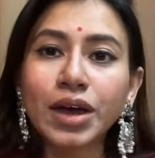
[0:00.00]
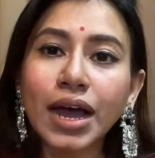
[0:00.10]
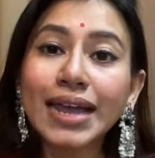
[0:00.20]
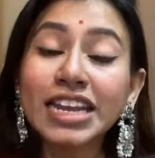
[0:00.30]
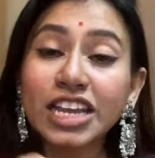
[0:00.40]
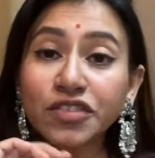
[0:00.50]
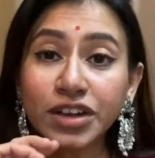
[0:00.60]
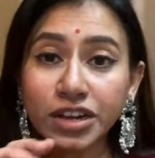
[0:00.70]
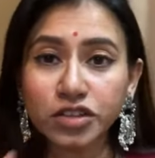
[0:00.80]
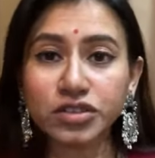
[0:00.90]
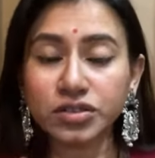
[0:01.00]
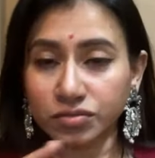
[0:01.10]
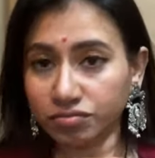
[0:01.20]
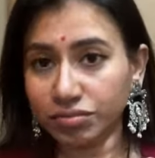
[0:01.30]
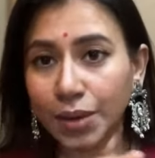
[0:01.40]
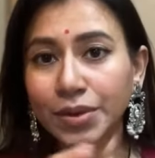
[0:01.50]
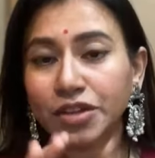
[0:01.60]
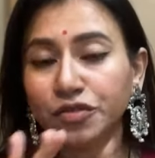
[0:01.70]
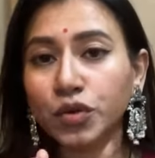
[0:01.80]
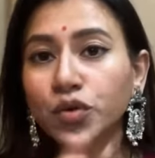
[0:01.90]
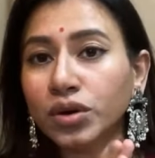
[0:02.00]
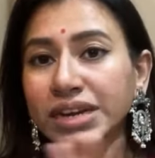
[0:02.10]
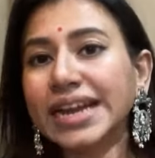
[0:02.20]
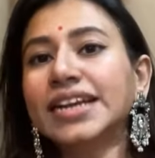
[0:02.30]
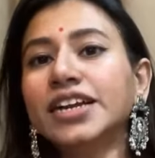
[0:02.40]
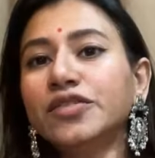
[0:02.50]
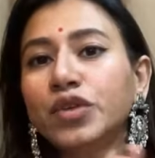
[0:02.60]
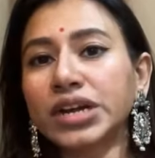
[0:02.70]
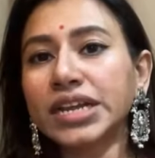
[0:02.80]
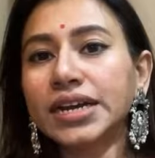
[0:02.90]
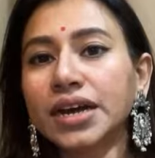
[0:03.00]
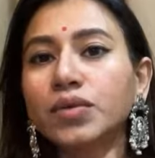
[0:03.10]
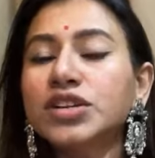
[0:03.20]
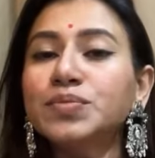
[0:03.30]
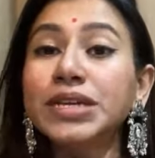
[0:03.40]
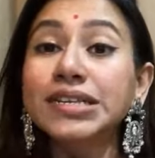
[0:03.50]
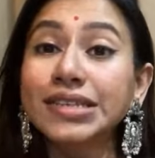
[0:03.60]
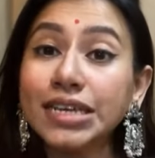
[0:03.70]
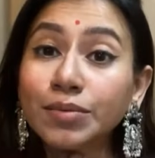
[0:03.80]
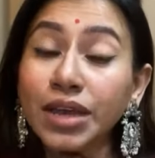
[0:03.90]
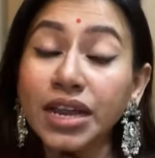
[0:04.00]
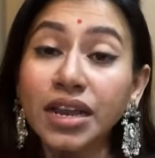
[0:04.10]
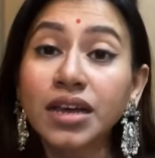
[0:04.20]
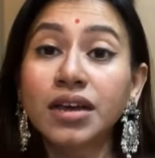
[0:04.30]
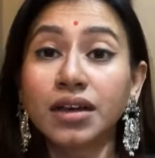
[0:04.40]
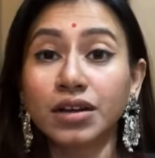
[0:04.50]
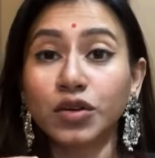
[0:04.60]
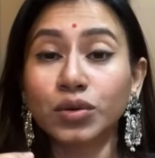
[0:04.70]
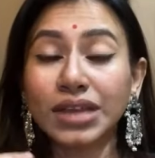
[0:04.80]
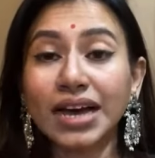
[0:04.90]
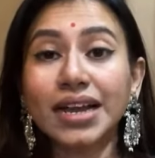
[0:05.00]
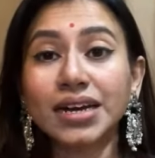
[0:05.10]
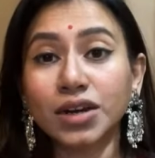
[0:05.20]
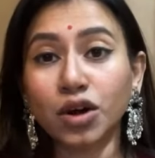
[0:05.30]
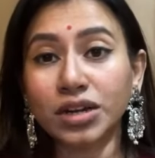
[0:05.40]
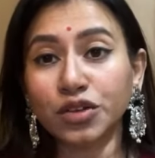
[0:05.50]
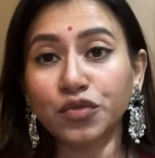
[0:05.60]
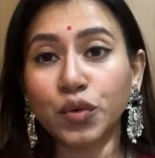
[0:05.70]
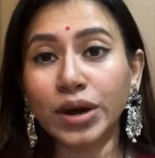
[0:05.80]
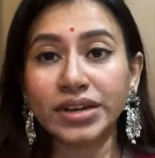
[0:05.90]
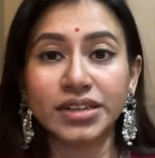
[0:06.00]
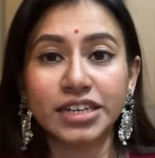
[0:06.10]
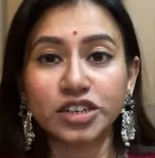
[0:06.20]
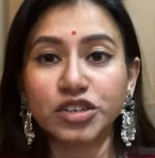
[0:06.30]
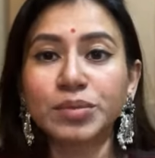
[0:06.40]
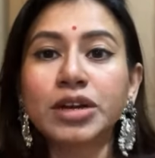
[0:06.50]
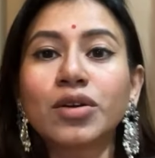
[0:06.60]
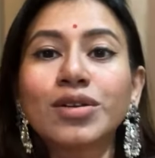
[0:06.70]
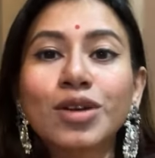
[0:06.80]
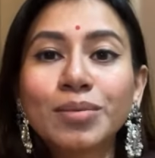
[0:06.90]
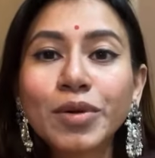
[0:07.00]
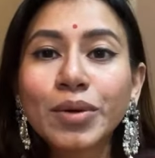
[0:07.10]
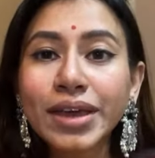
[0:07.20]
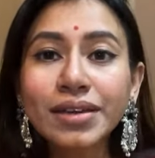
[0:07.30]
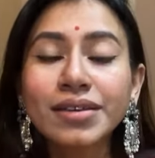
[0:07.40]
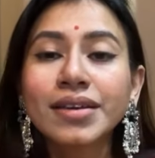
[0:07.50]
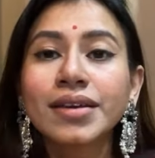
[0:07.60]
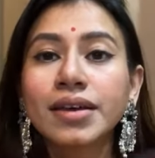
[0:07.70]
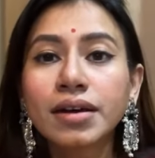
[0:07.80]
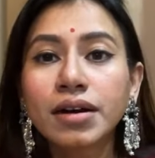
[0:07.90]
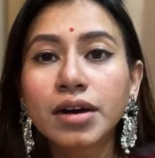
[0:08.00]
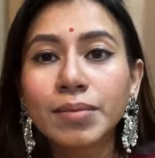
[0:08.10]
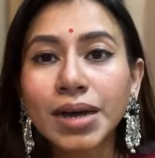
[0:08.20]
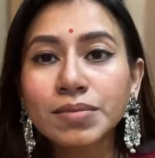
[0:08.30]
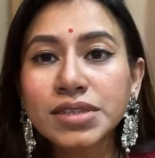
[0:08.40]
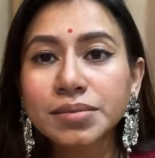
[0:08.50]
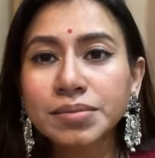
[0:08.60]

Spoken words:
And if it is, if you don't get it in 48 hours, please email to talang.info@gmail.com. Okay, ma'am,